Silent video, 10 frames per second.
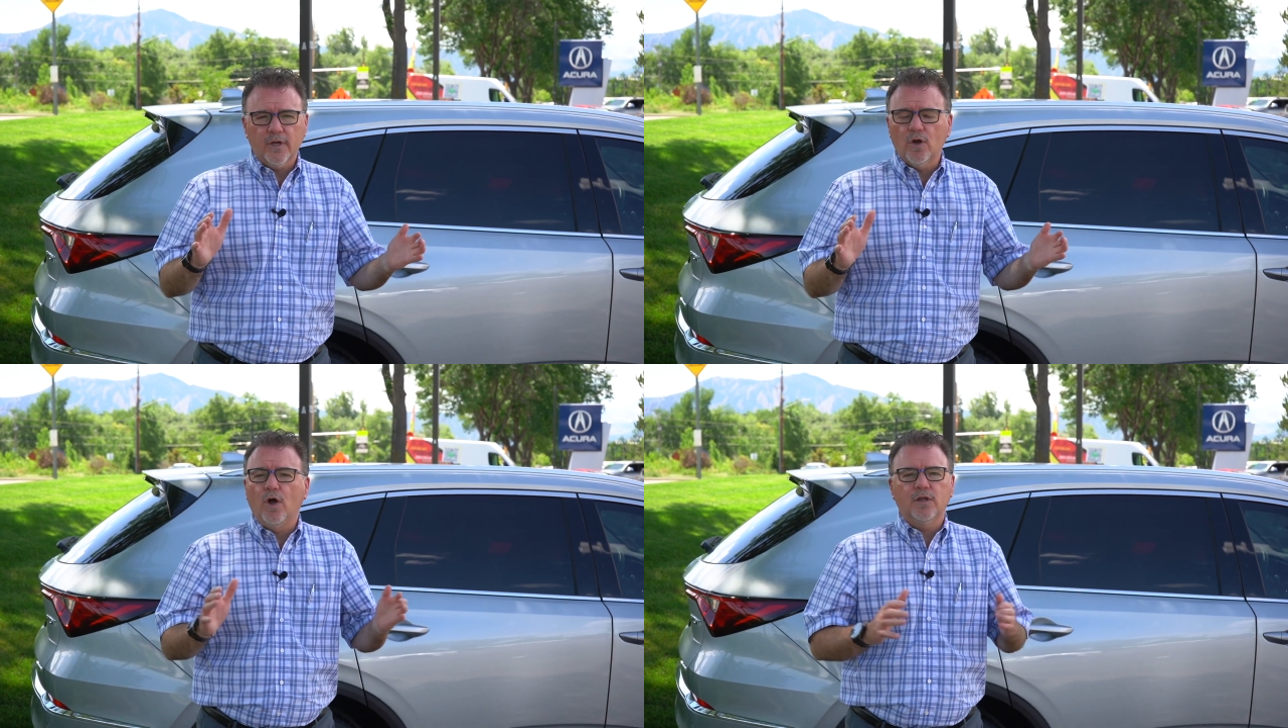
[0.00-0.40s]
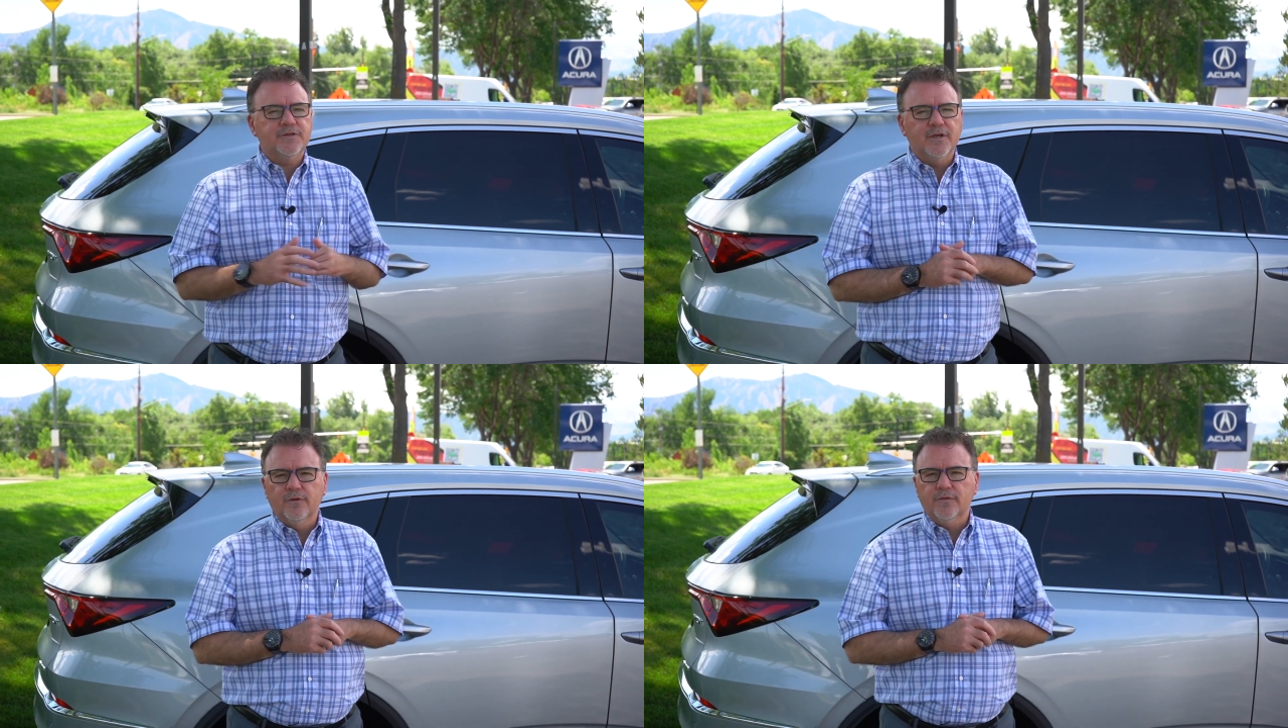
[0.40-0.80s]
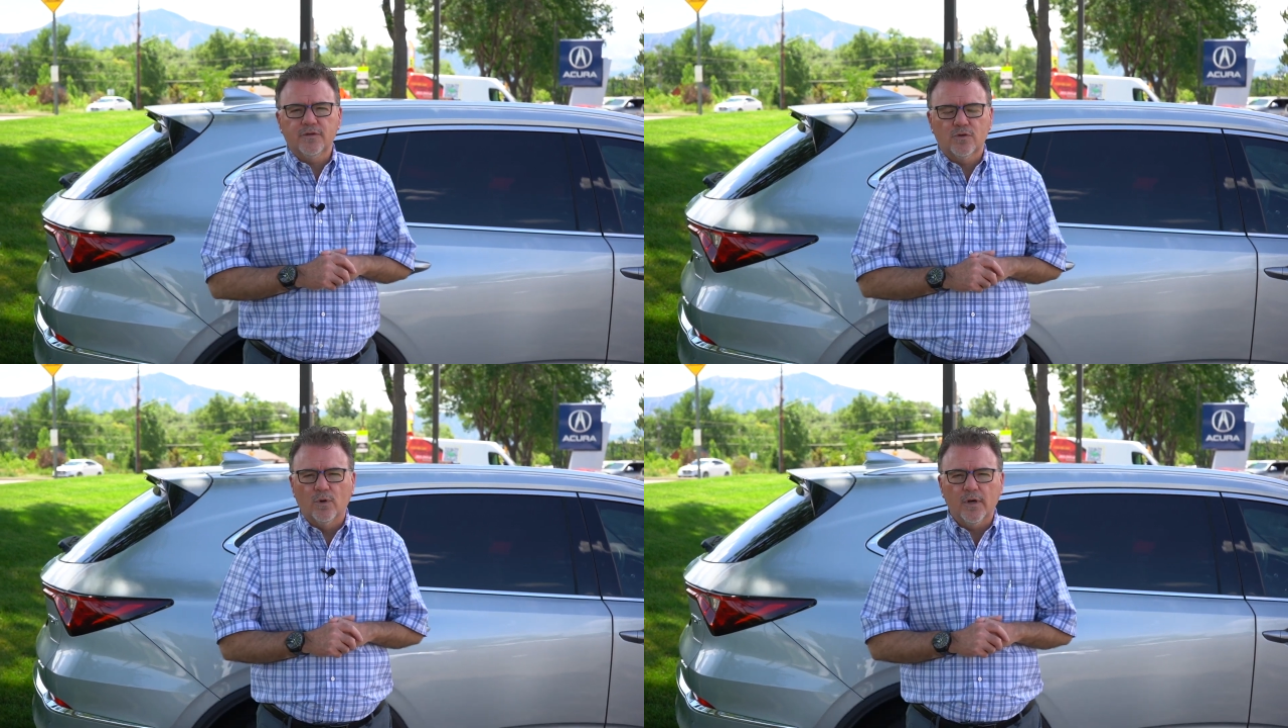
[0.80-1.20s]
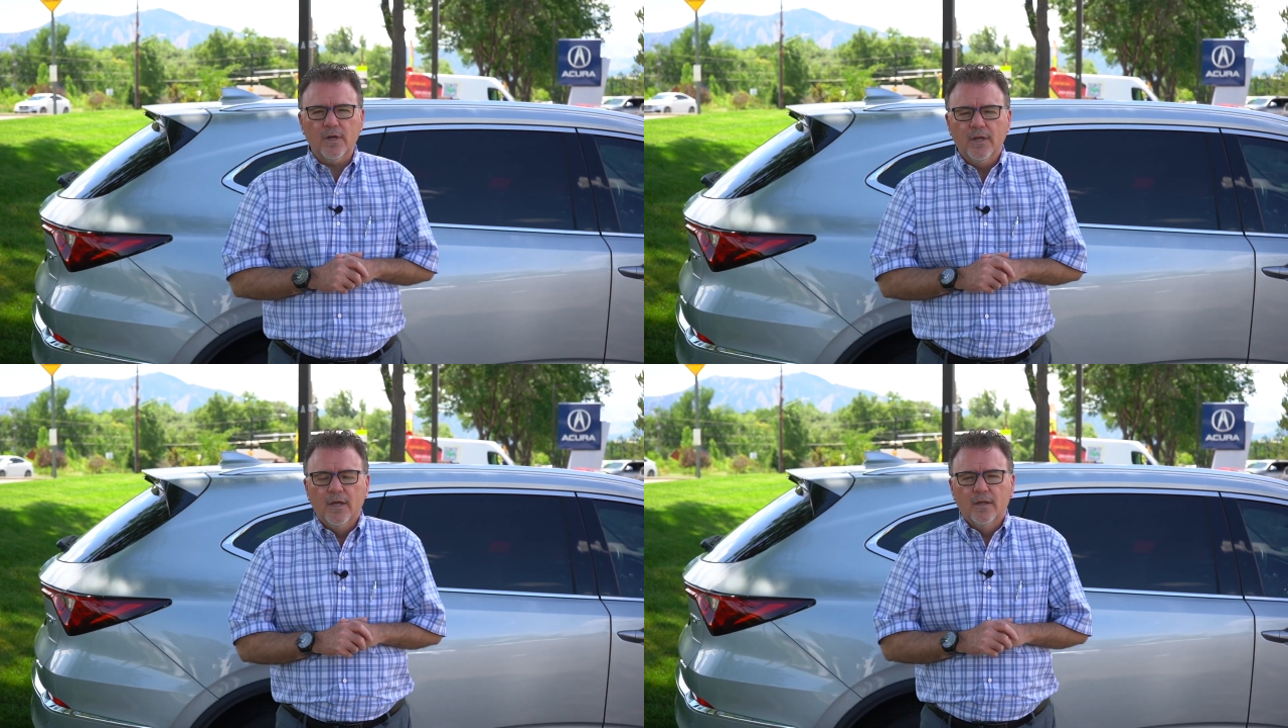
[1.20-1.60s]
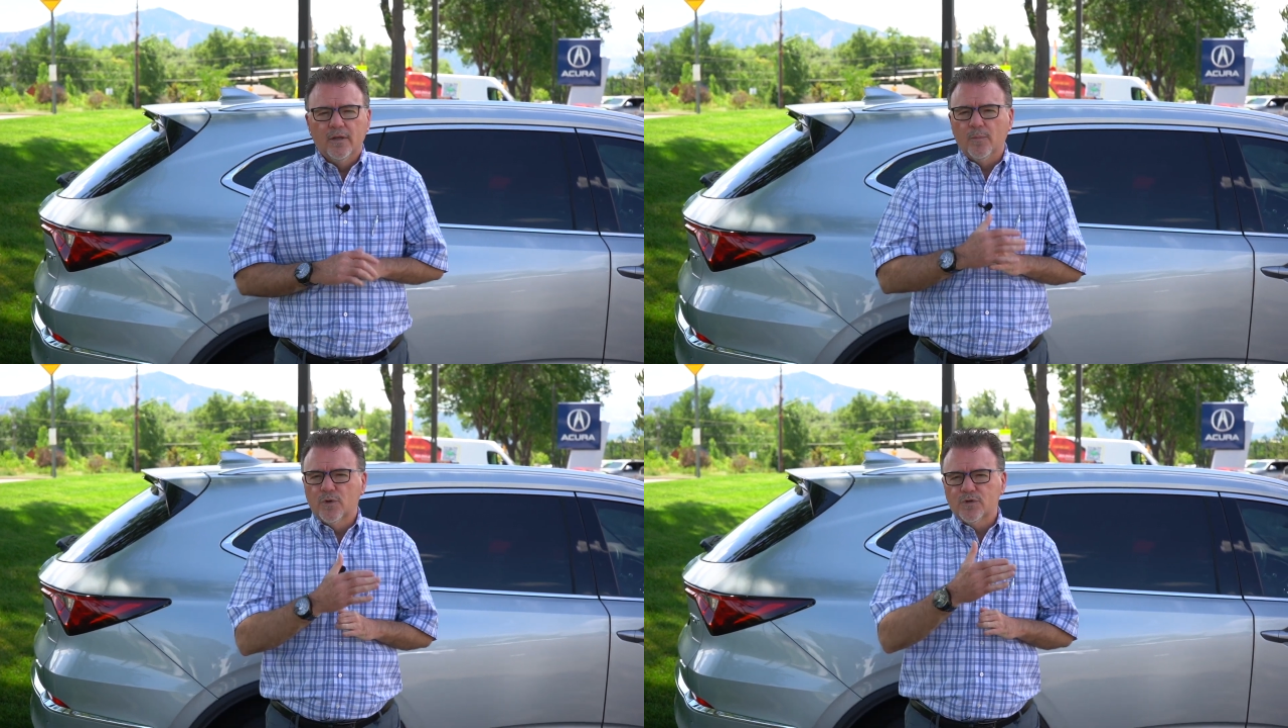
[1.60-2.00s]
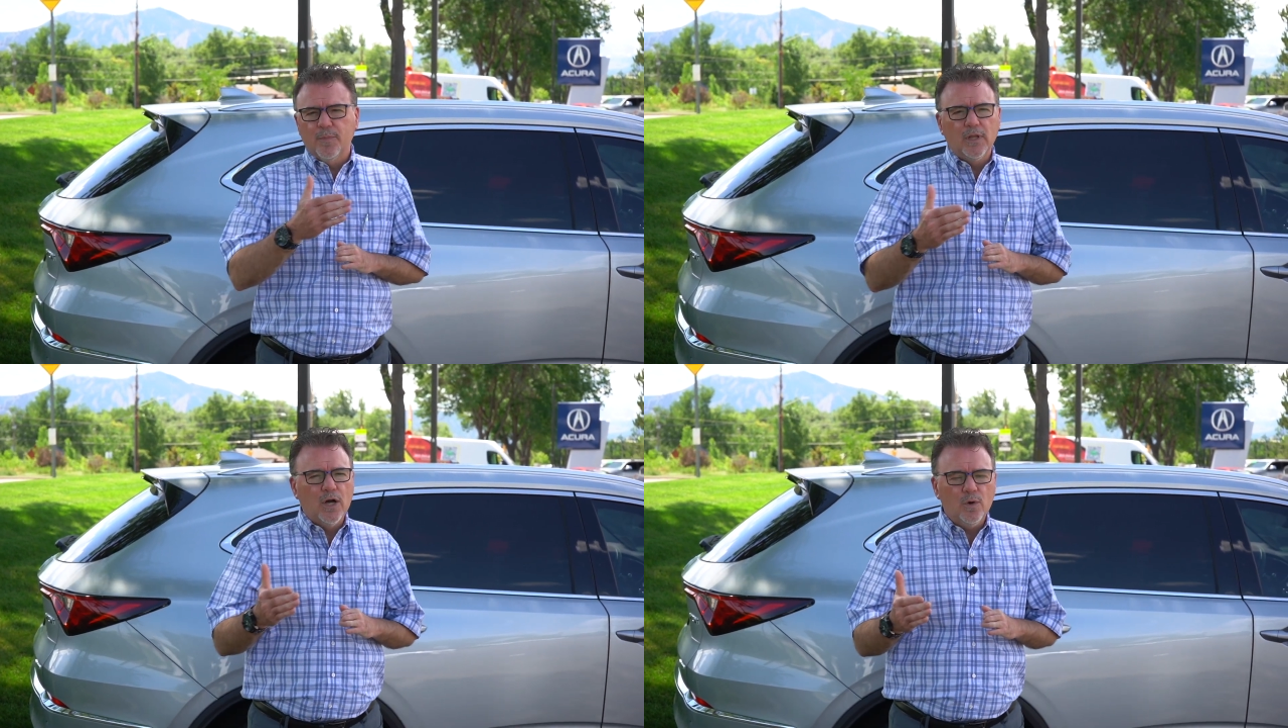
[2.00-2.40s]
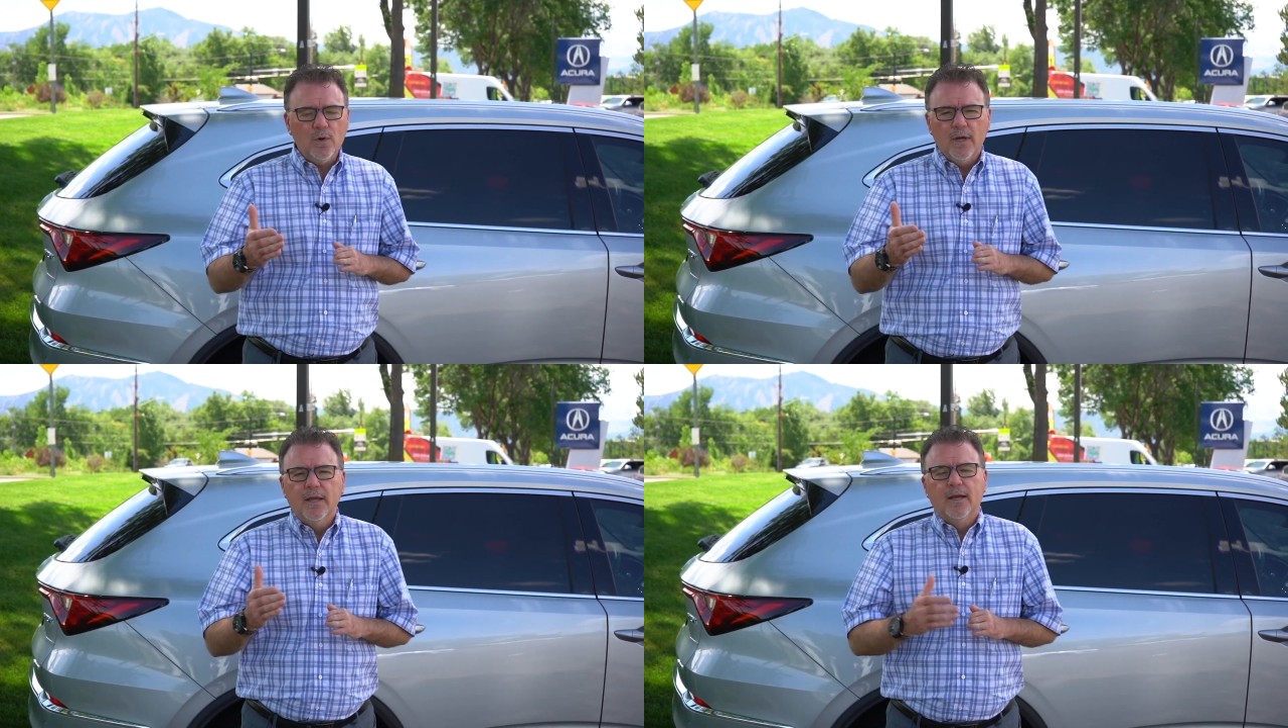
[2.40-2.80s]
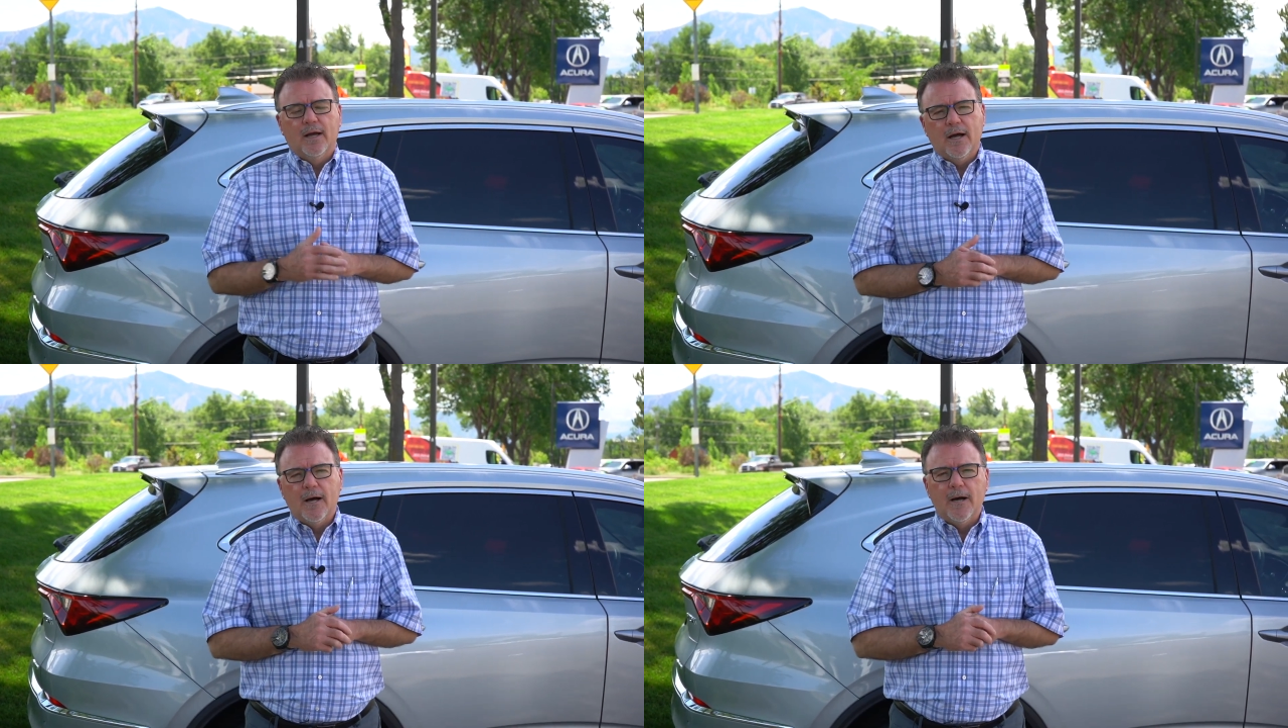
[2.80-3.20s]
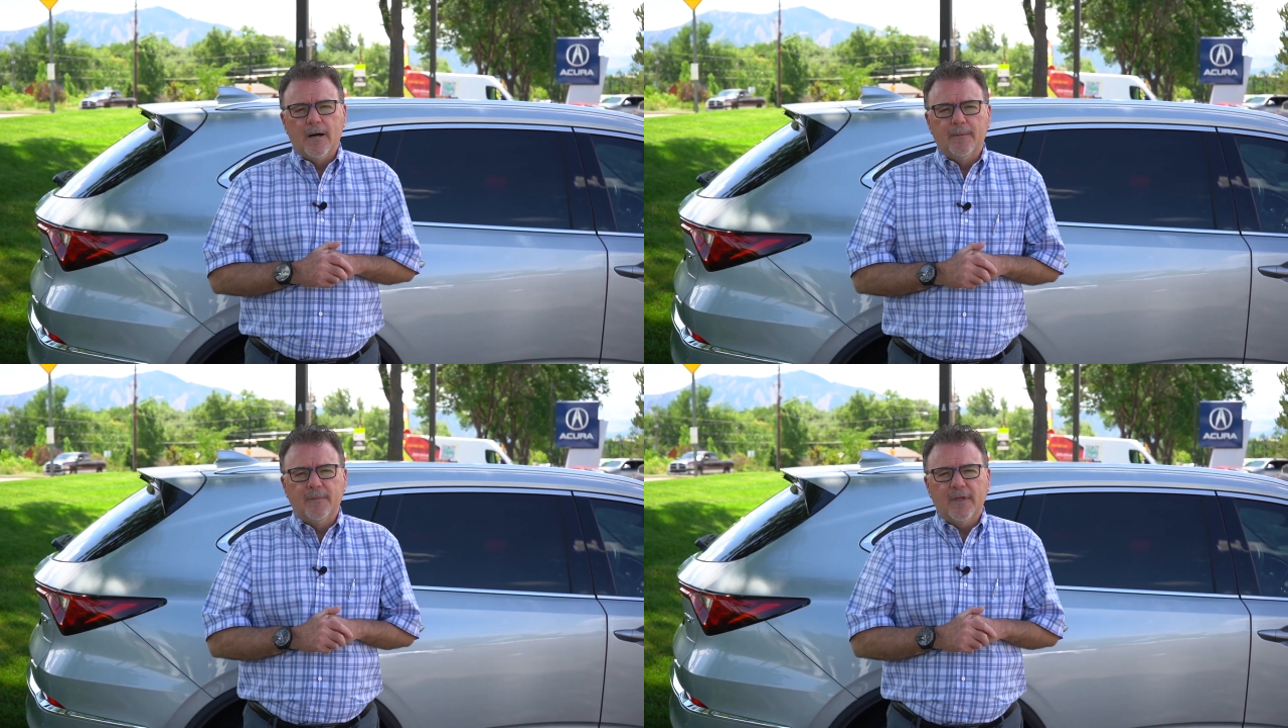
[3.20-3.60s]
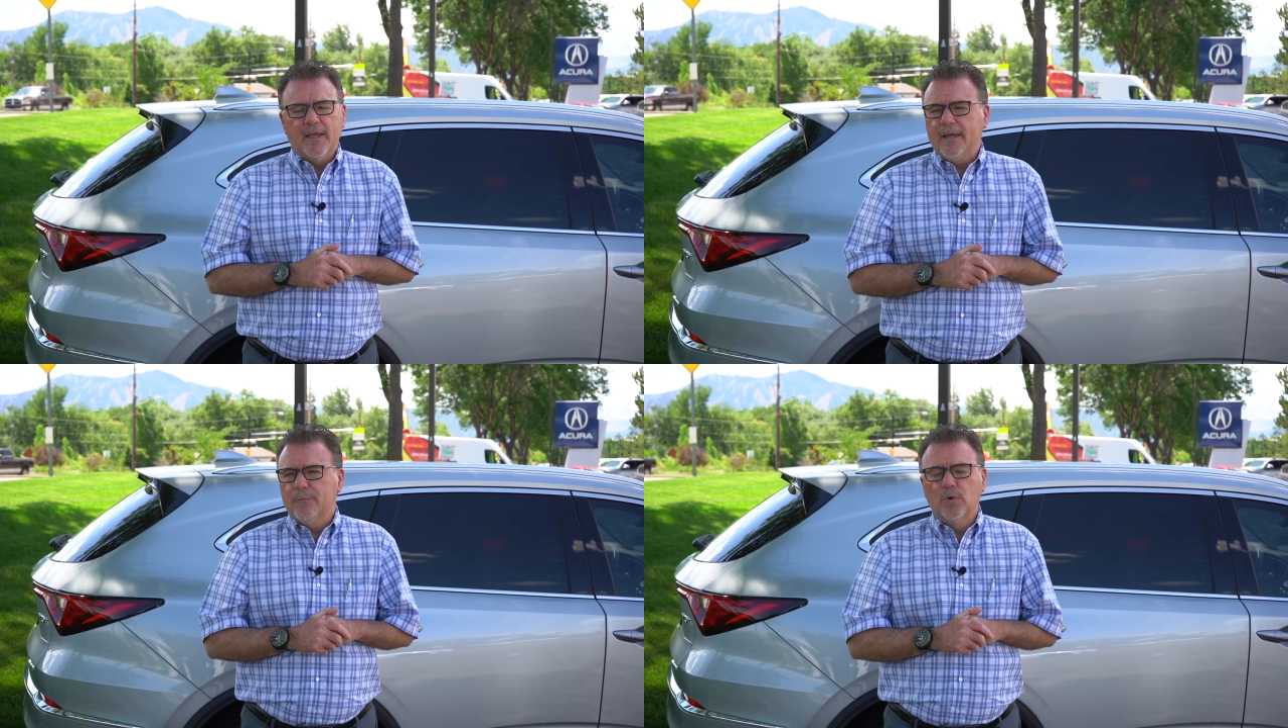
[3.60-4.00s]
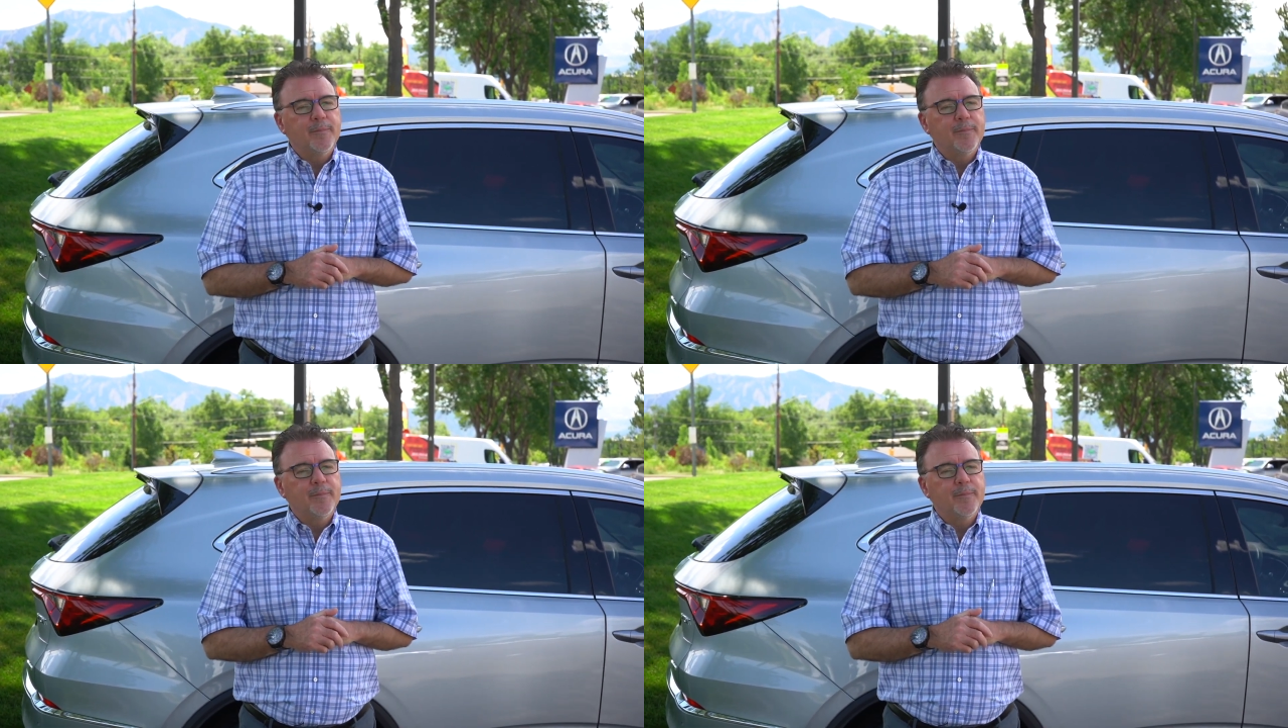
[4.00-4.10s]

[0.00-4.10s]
Call us here at the store, numbers below, and we'd